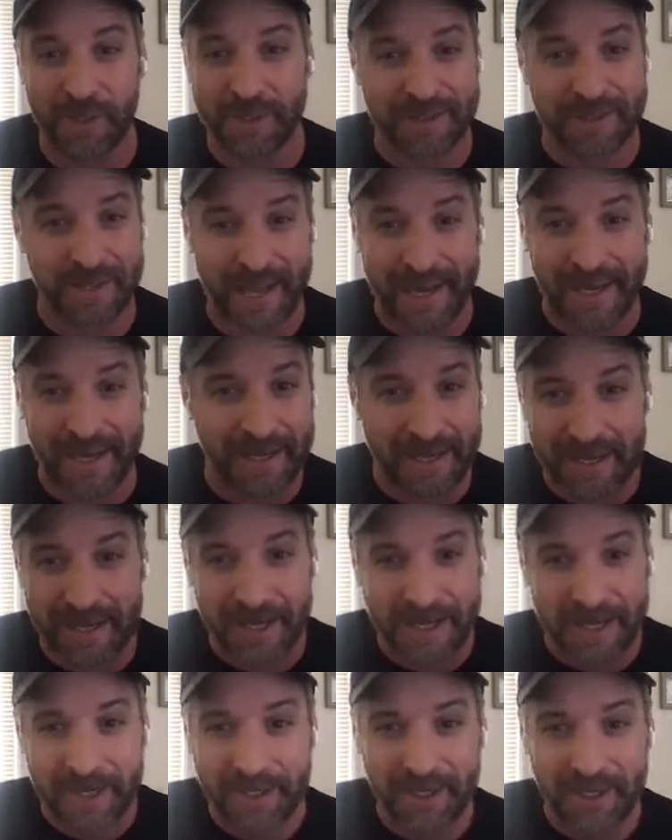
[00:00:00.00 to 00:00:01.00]
It's like,
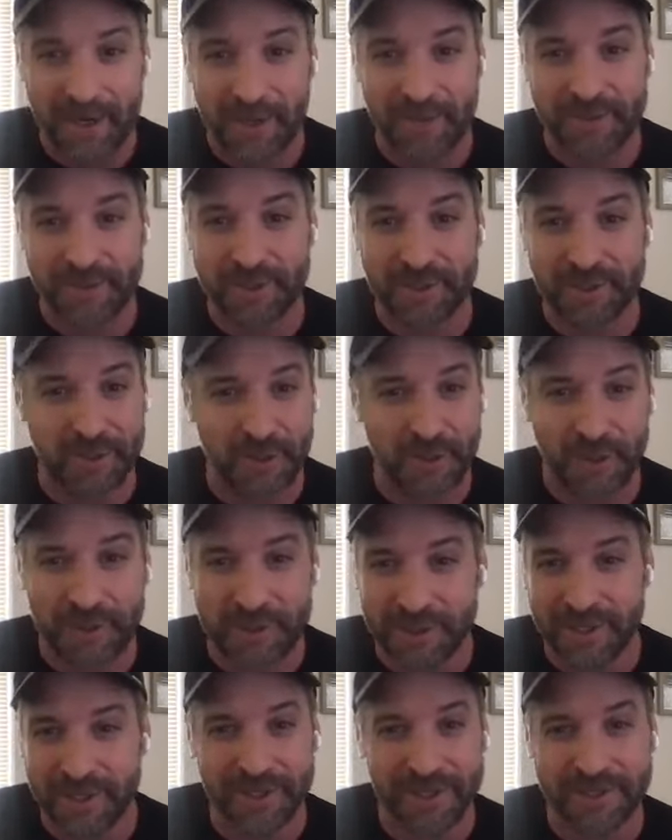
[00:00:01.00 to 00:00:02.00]
it's
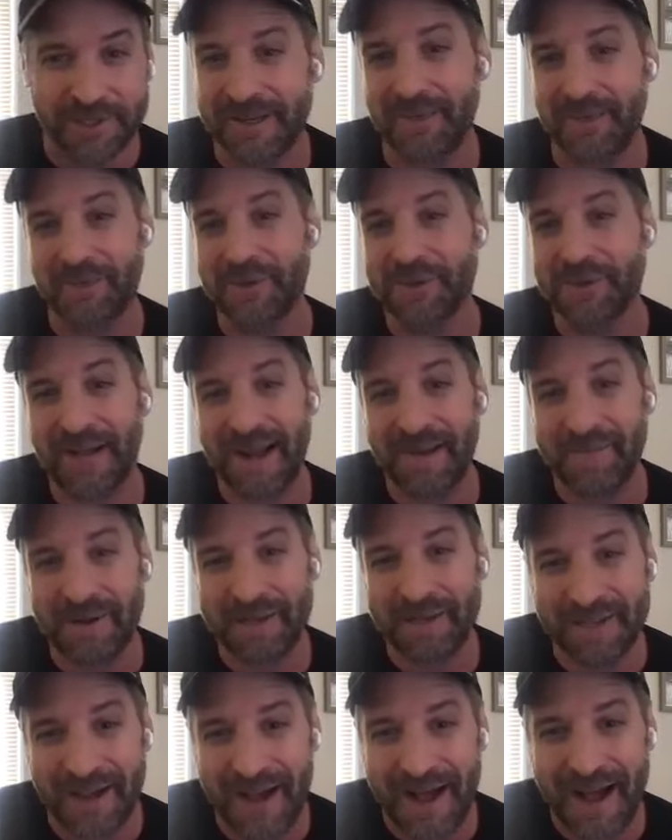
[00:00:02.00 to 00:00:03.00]
Georgia in the summertime.
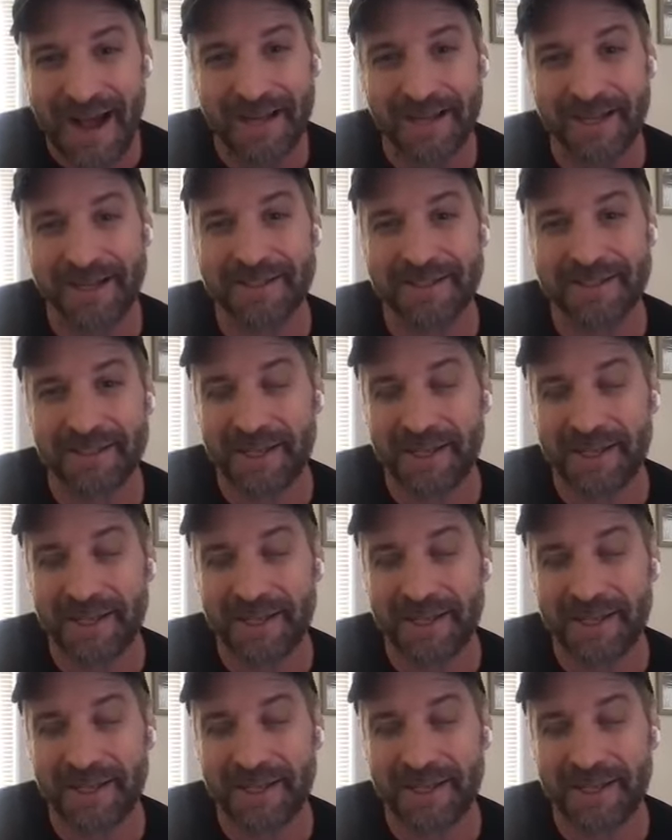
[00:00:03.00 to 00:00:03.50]
It's hot.